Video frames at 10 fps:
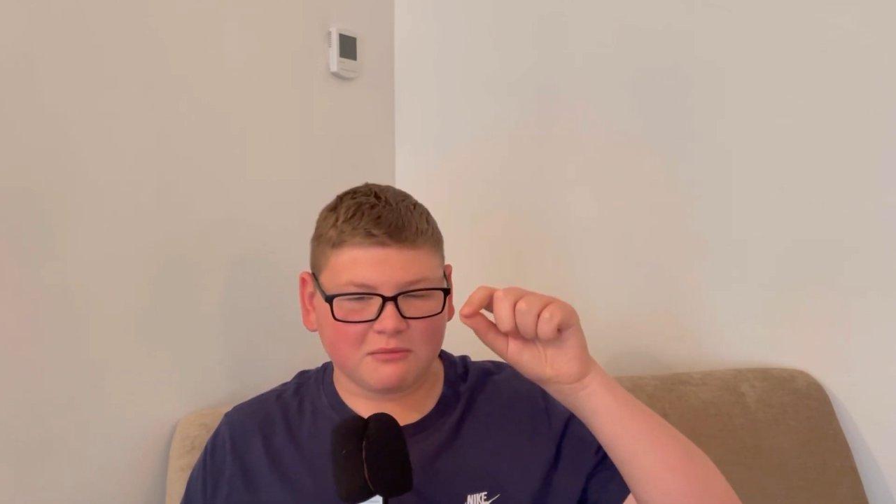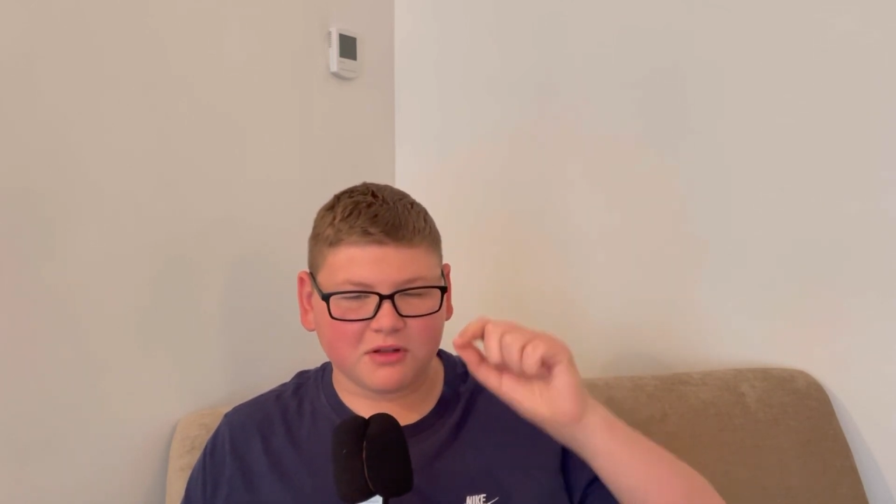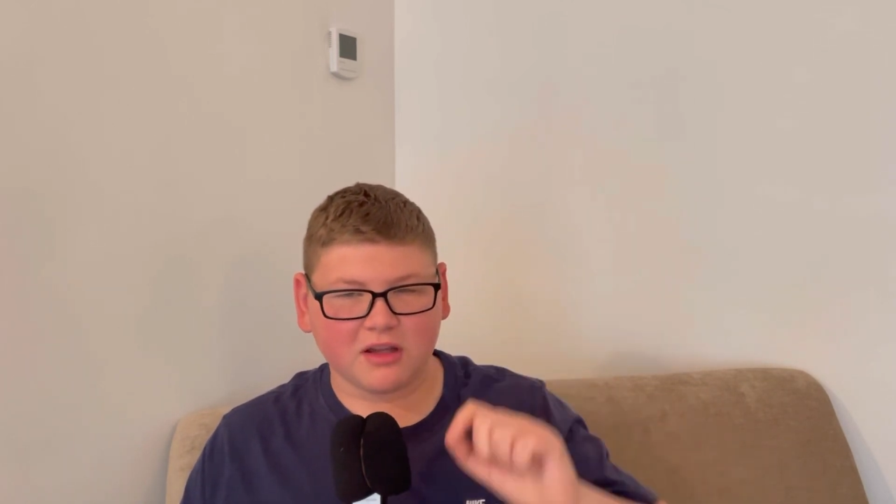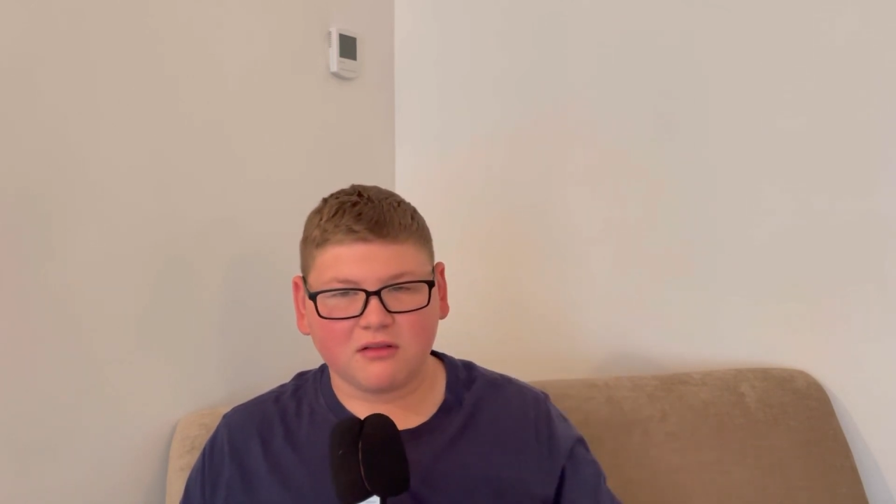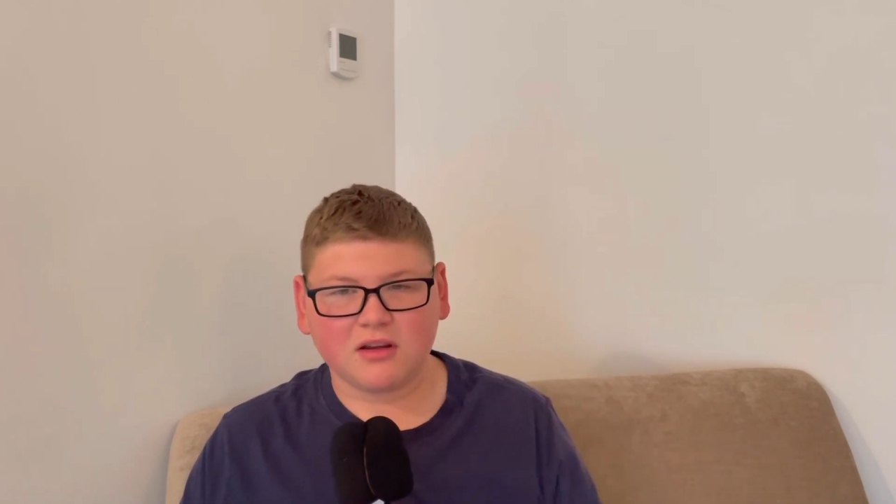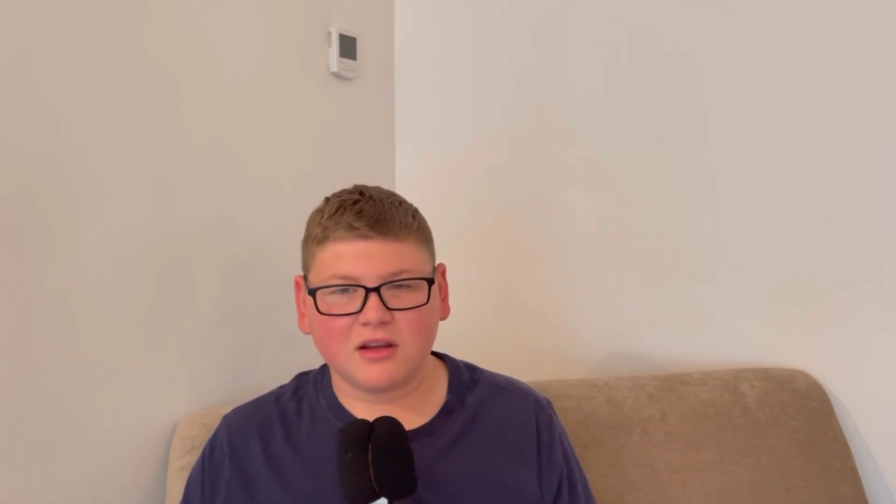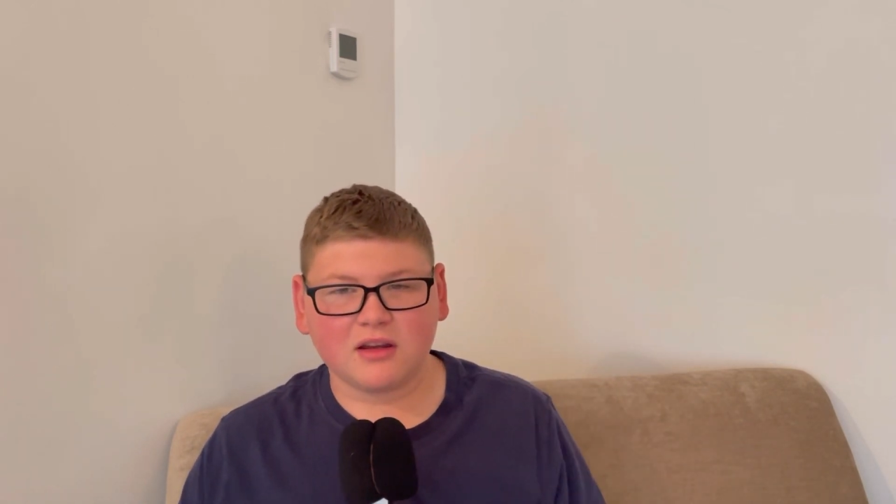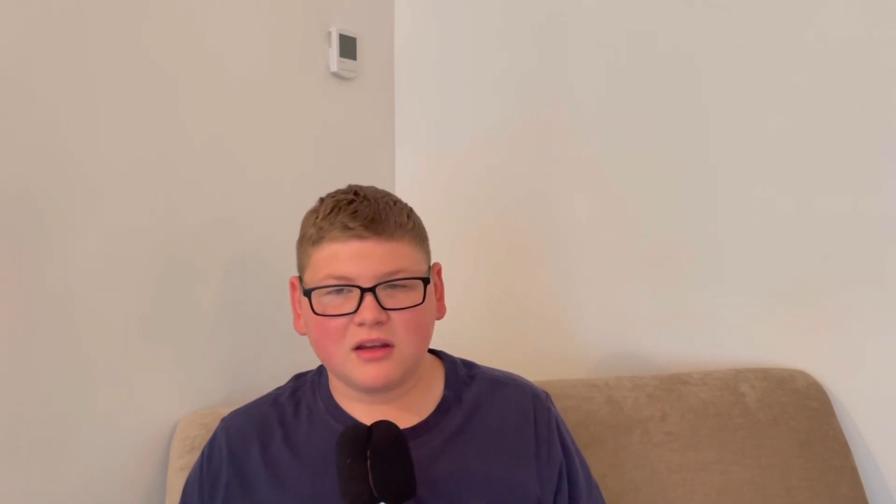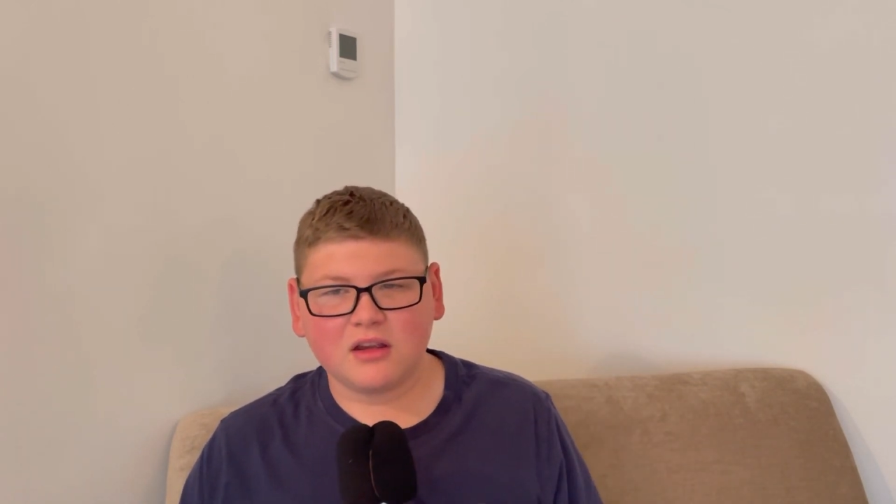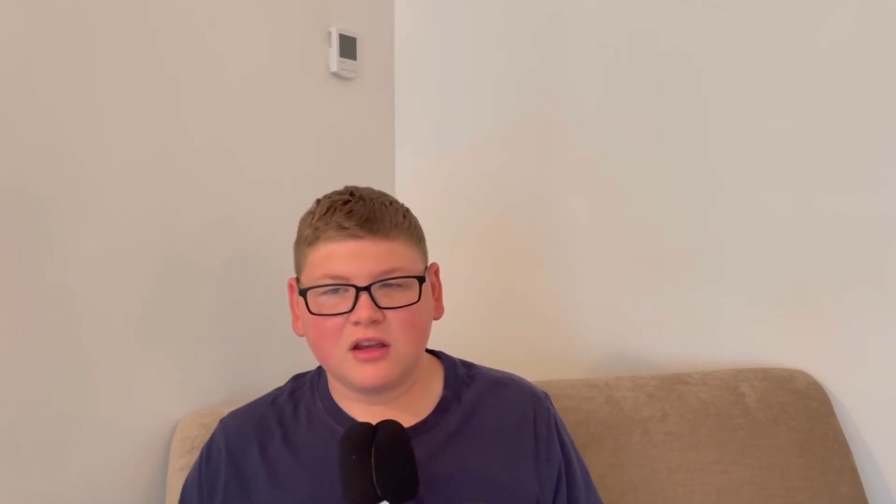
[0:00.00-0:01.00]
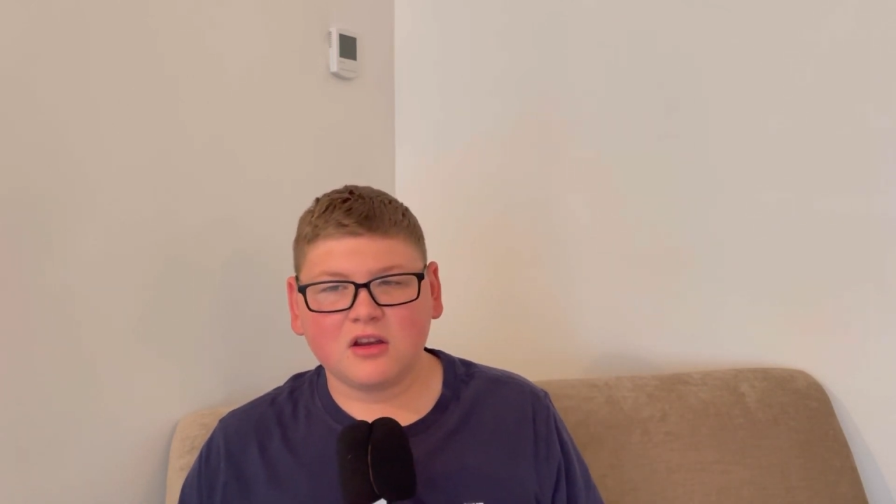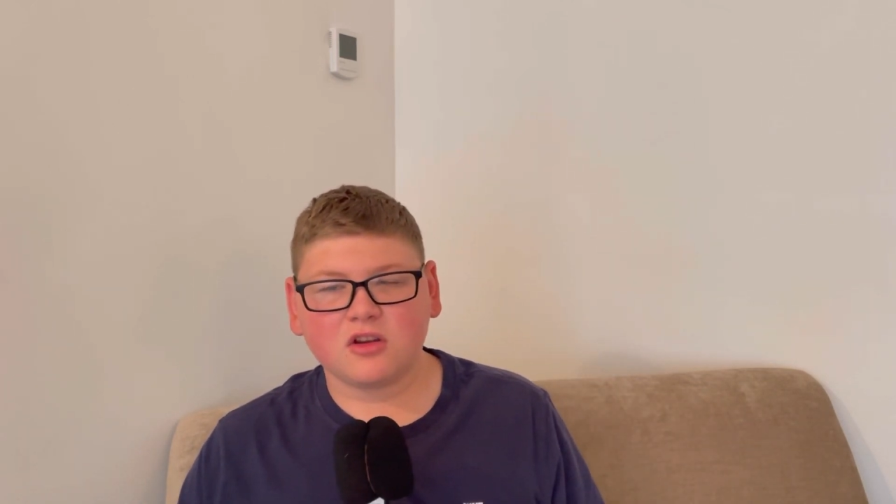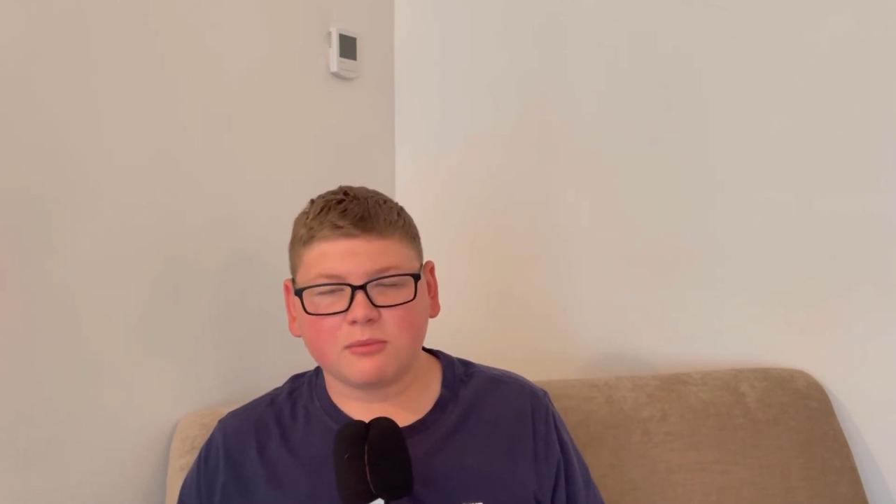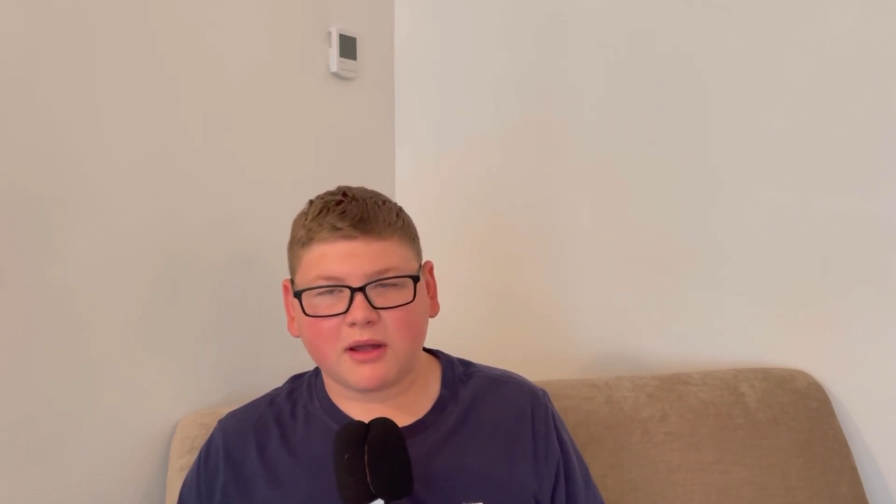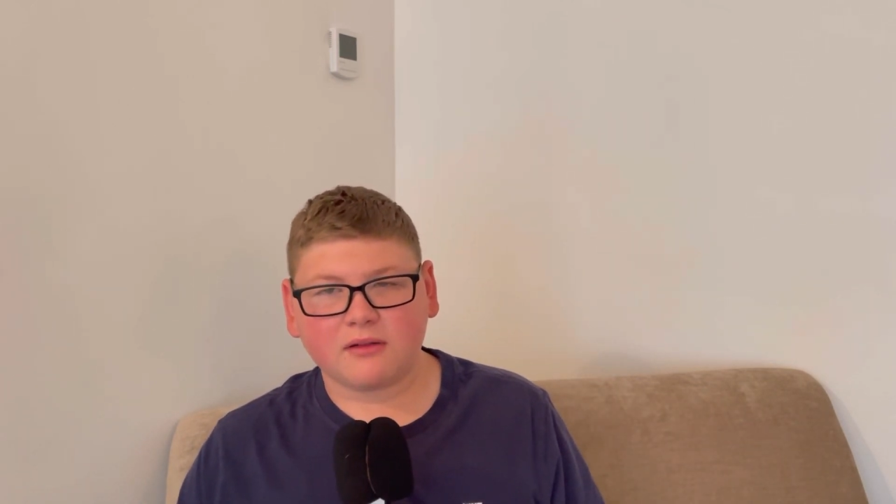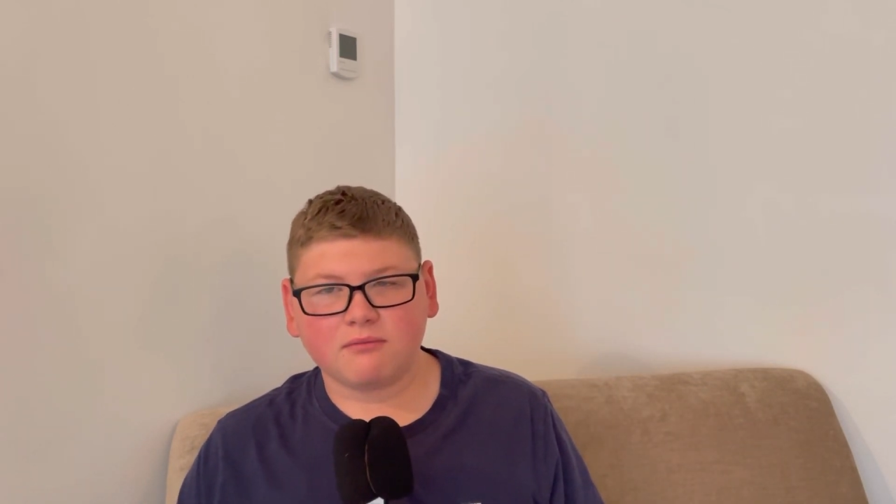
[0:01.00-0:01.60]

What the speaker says: below. Goodbye.